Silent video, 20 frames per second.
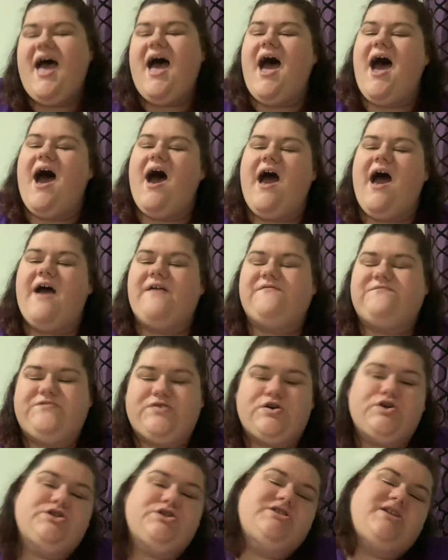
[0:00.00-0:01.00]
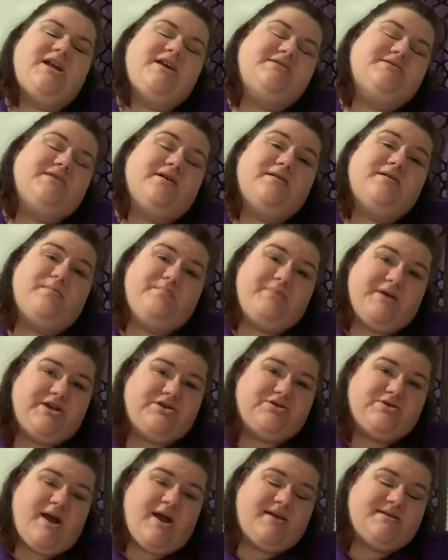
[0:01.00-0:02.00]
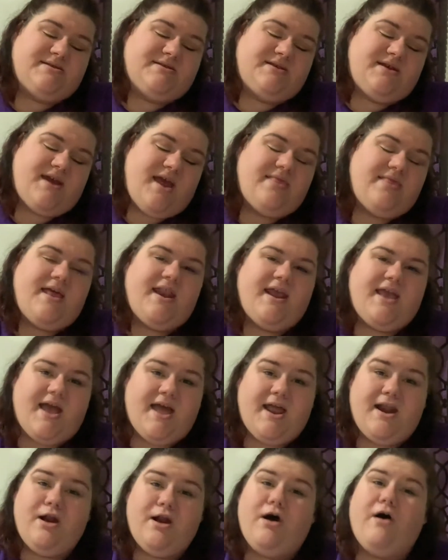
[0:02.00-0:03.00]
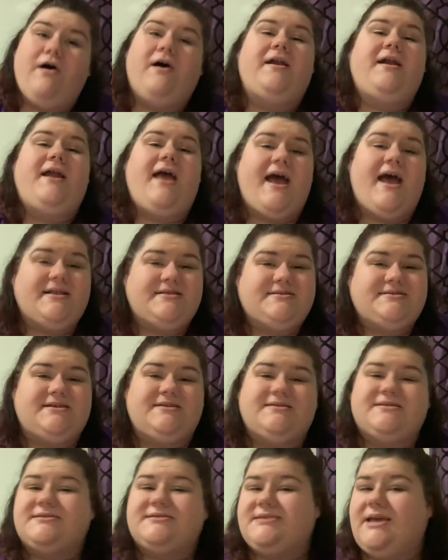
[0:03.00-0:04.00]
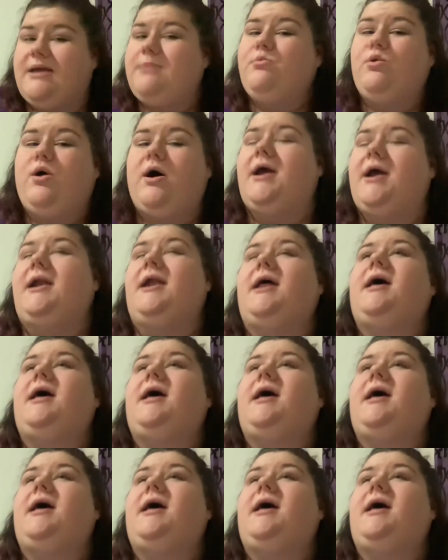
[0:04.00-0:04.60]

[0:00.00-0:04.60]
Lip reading: At first, I saw it on Pinterest, and then again on Etsy, the same one,